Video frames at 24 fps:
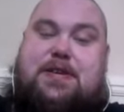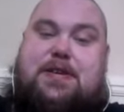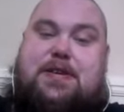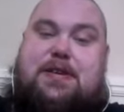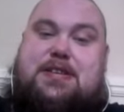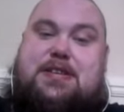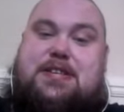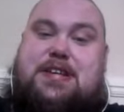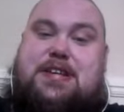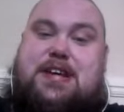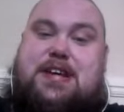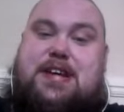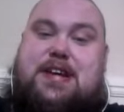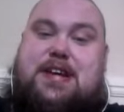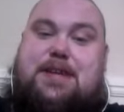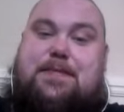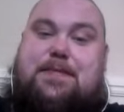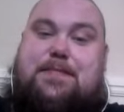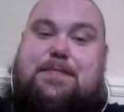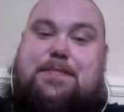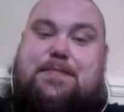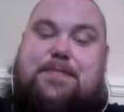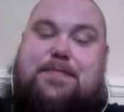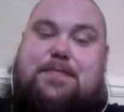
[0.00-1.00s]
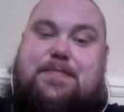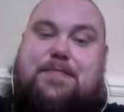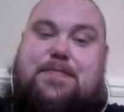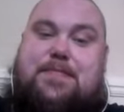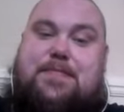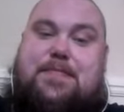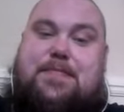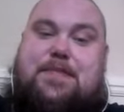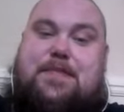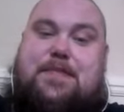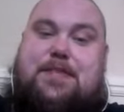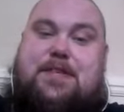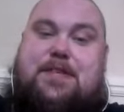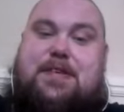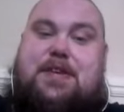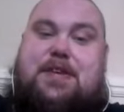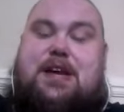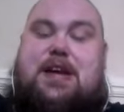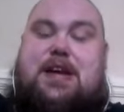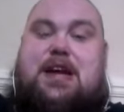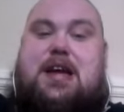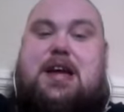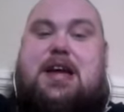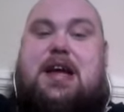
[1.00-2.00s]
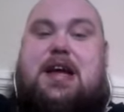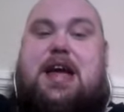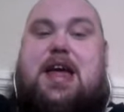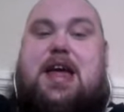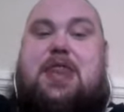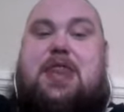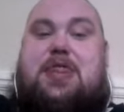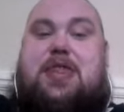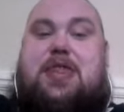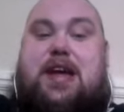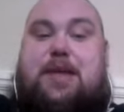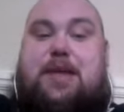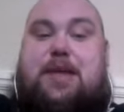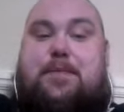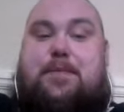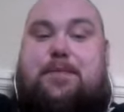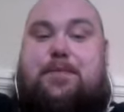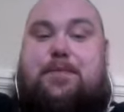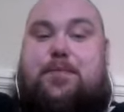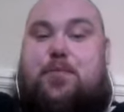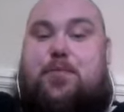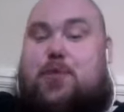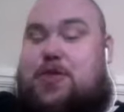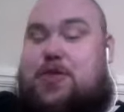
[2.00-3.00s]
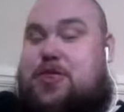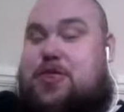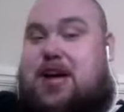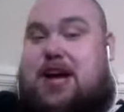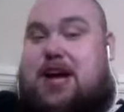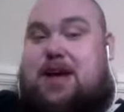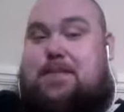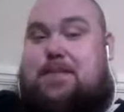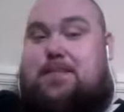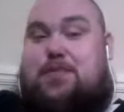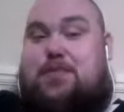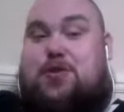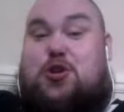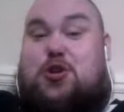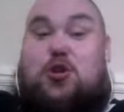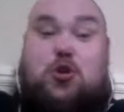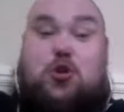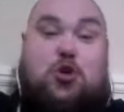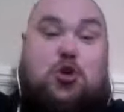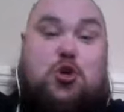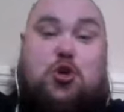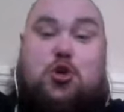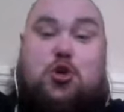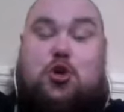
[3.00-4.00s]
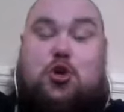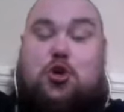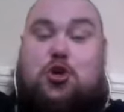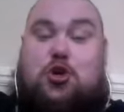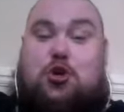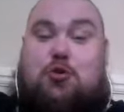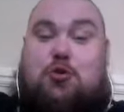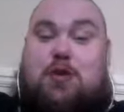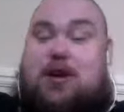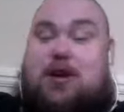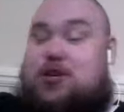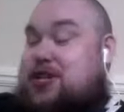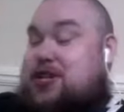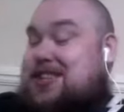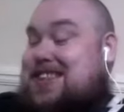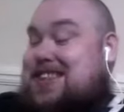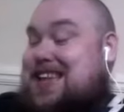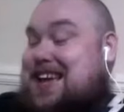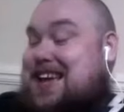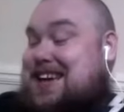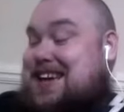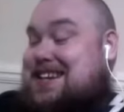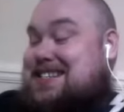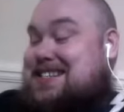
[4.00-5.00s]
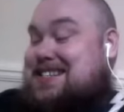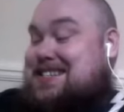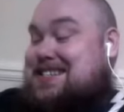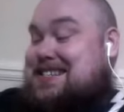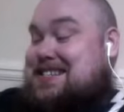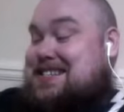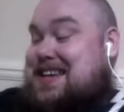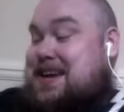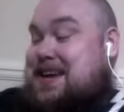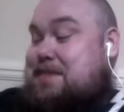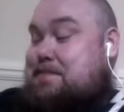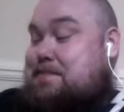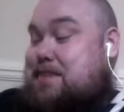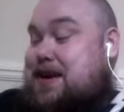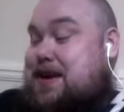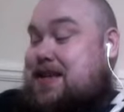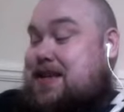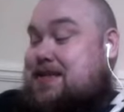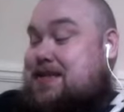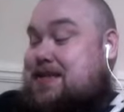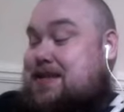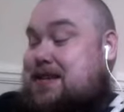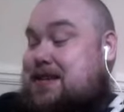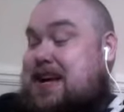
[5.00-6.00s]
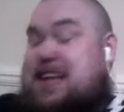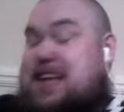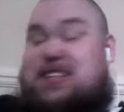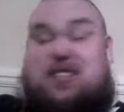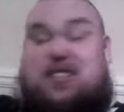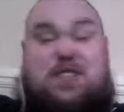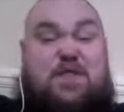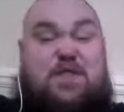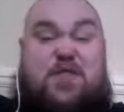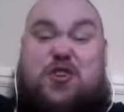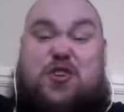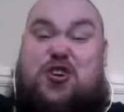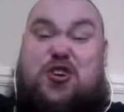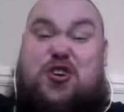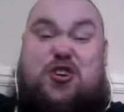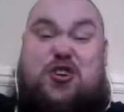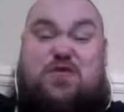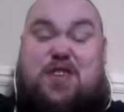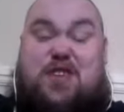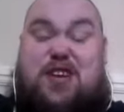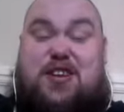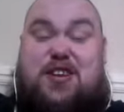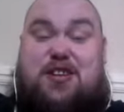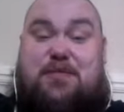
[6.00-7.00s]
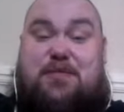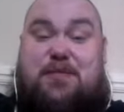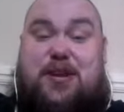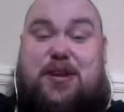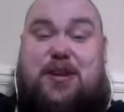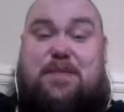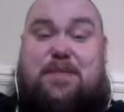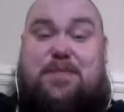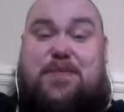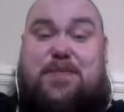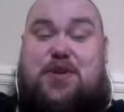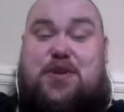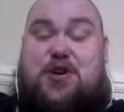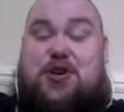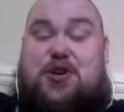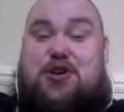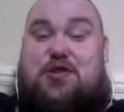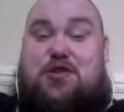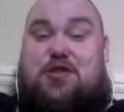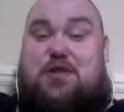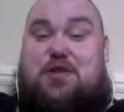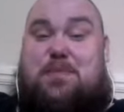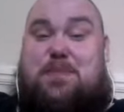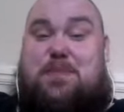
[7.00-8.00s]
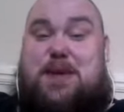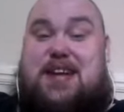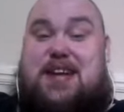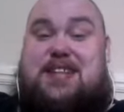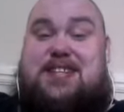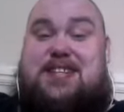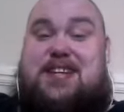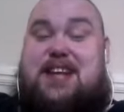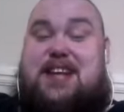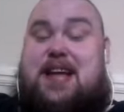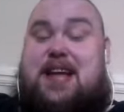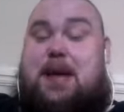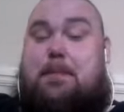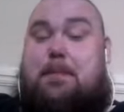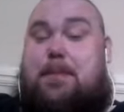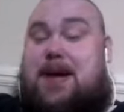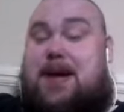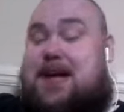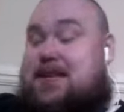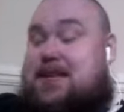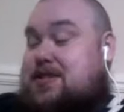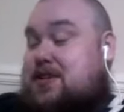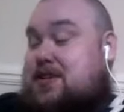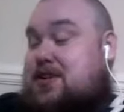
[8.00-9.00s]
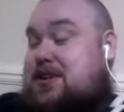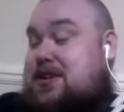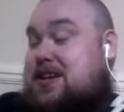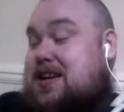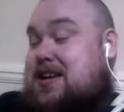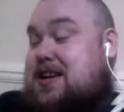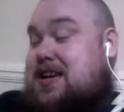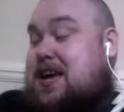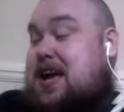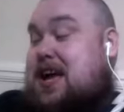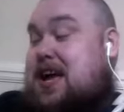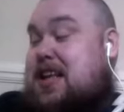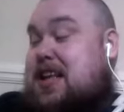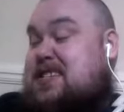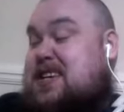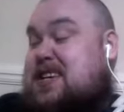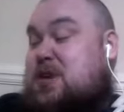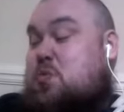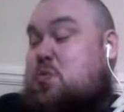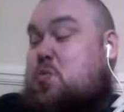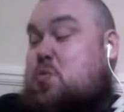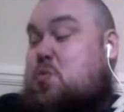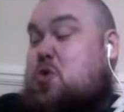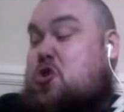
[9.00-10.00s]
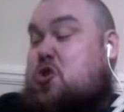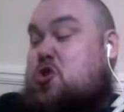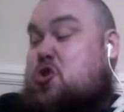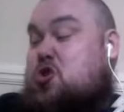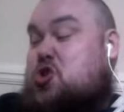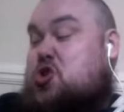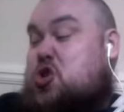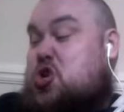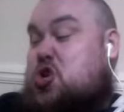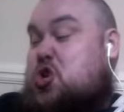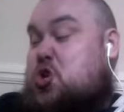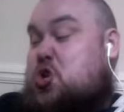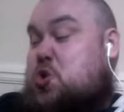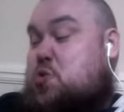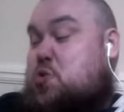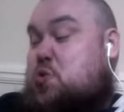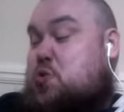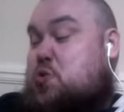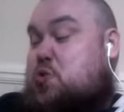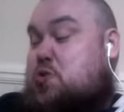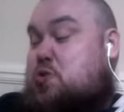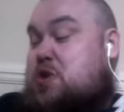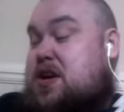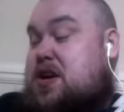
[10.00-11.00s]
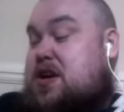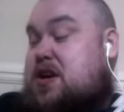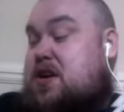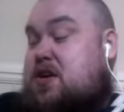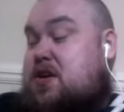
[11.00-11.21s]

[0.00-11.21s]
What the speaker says: D. And then, with that, that is the same pattern as the verse randomly. You're repeating that pattern, I'd say 1, 2, 3,